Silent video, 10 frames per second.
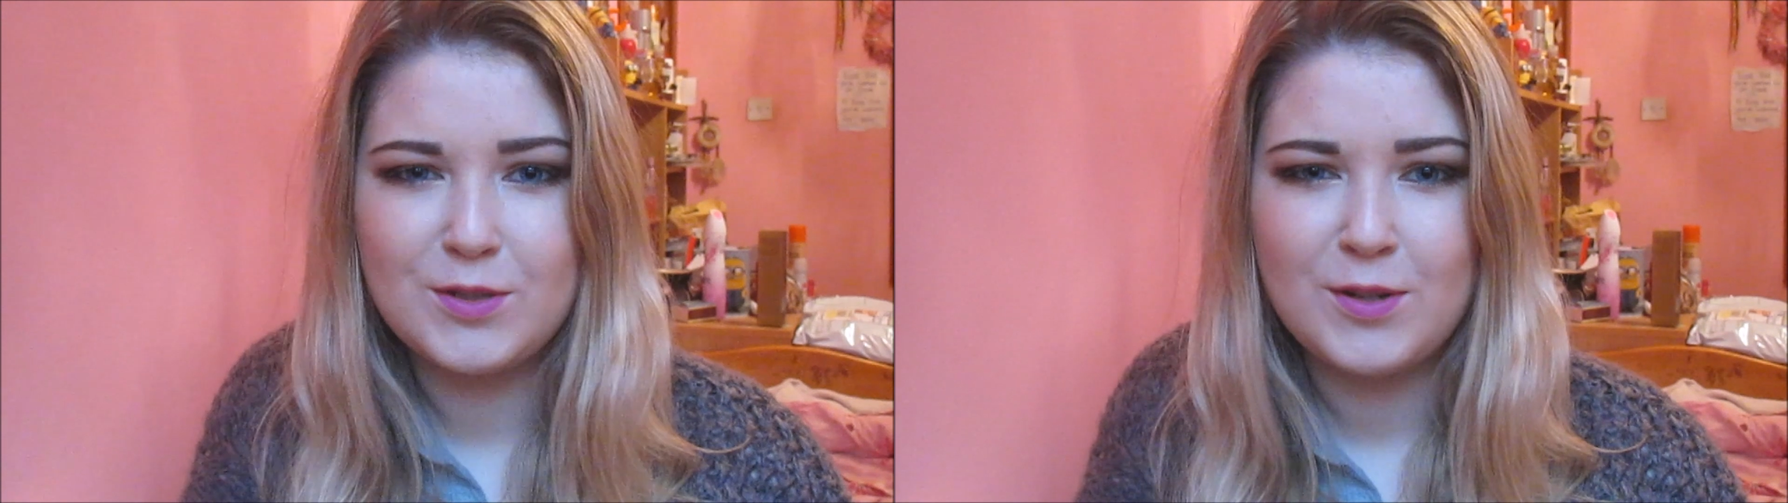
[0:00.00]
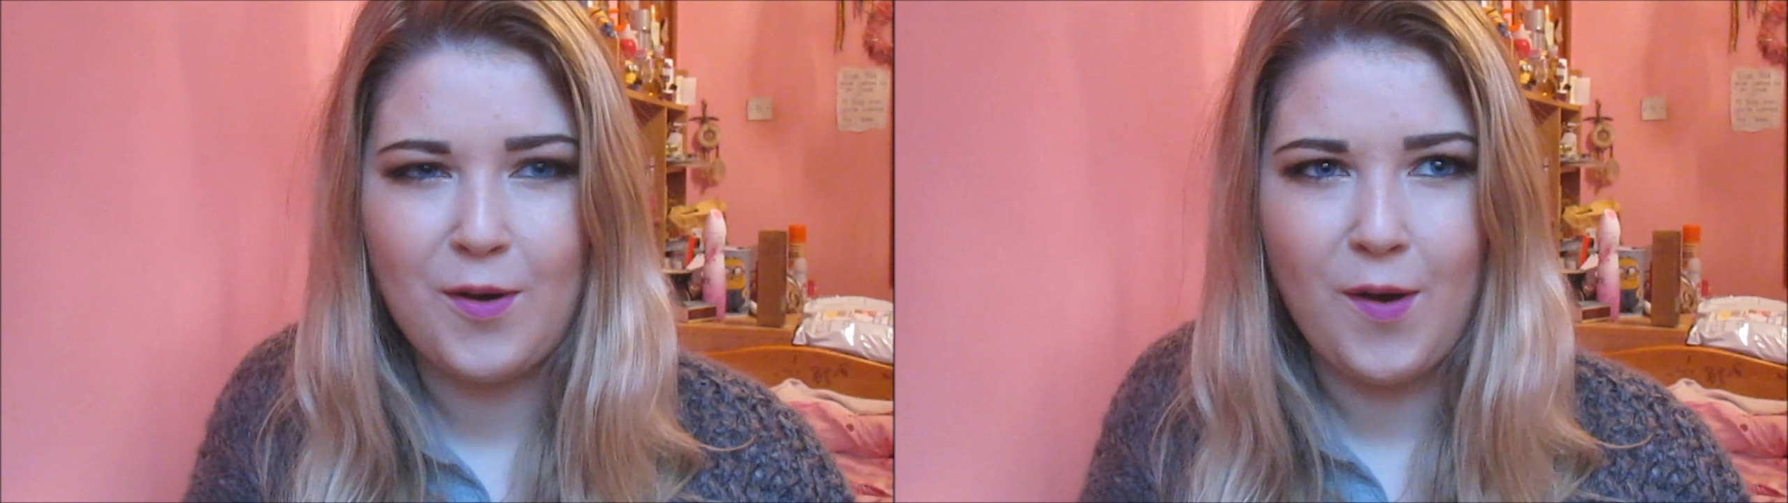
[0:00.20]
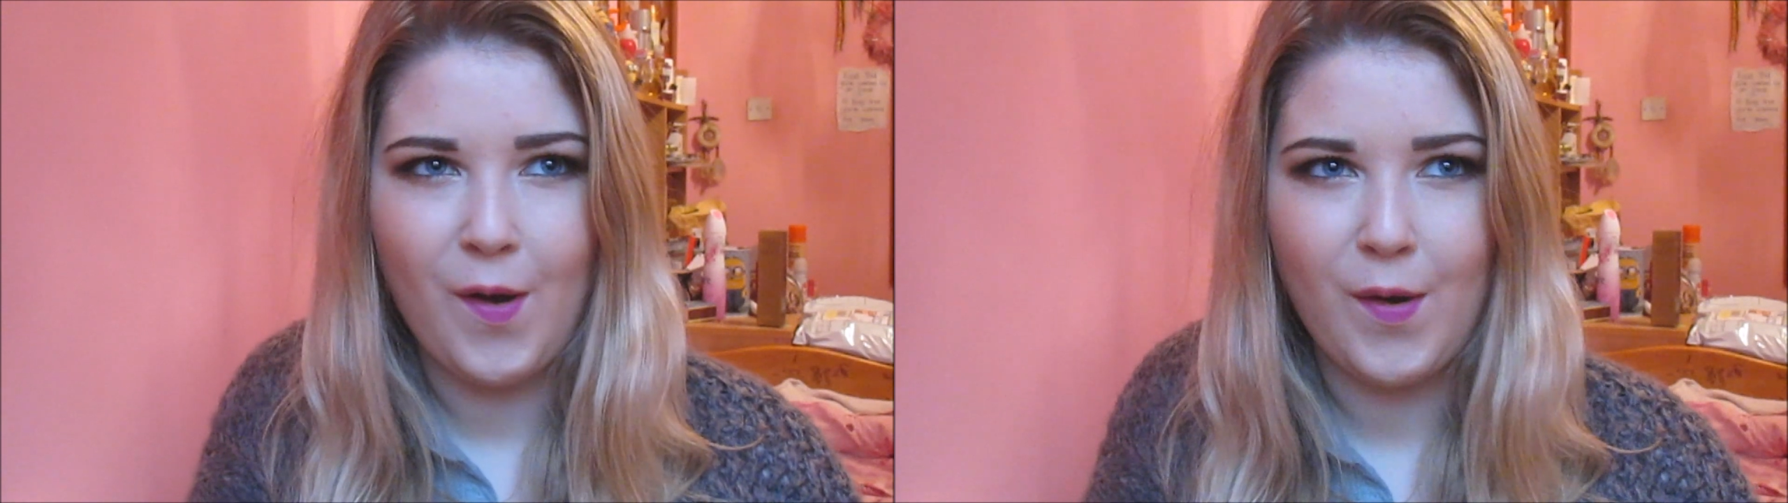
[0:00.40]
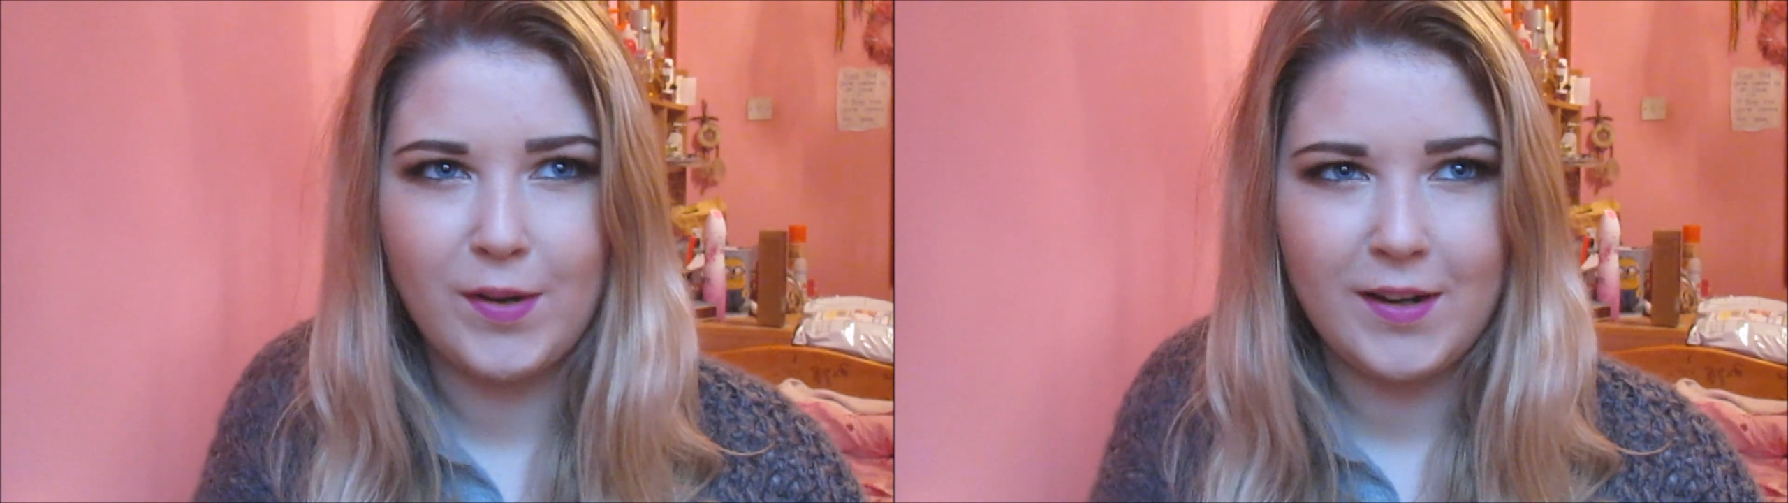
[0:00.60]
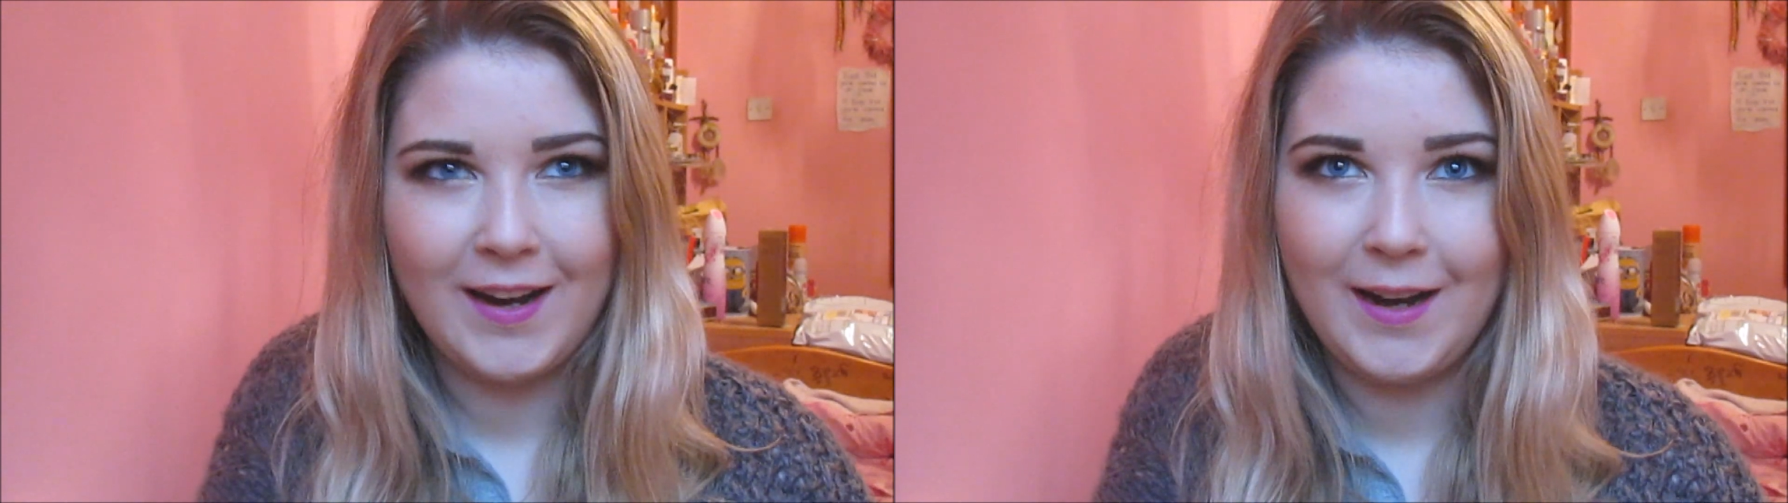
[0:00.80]
an odd
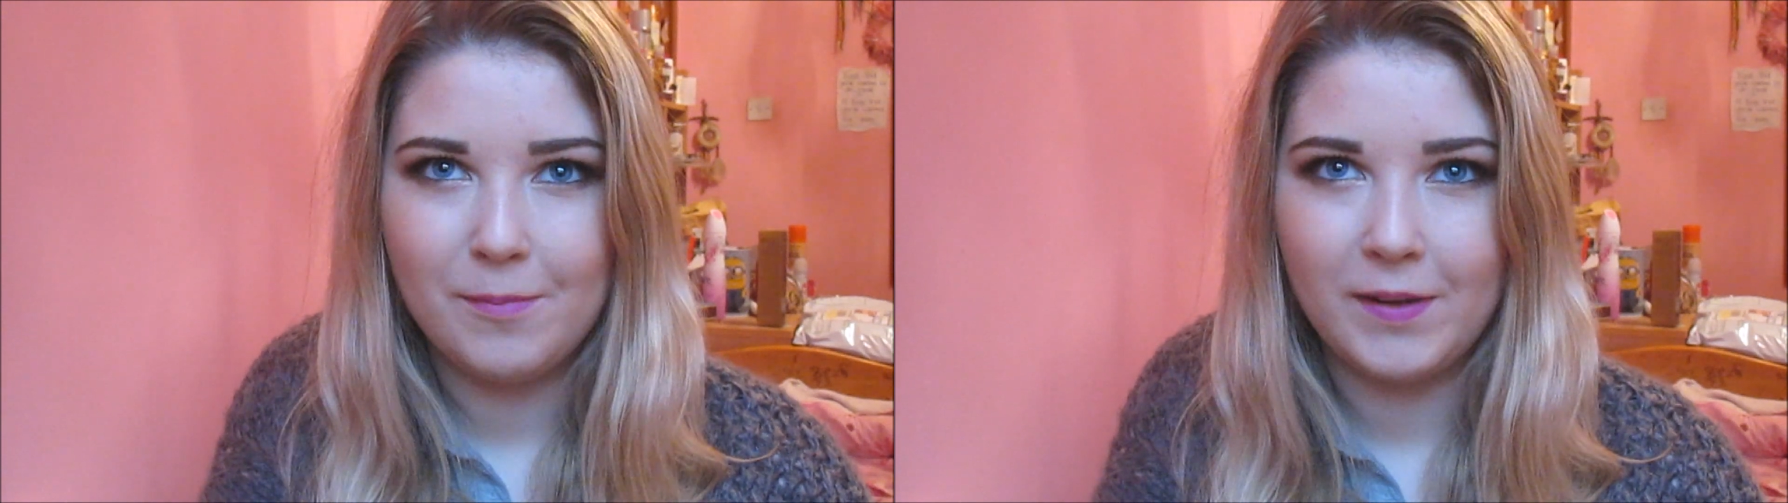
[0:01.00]
name,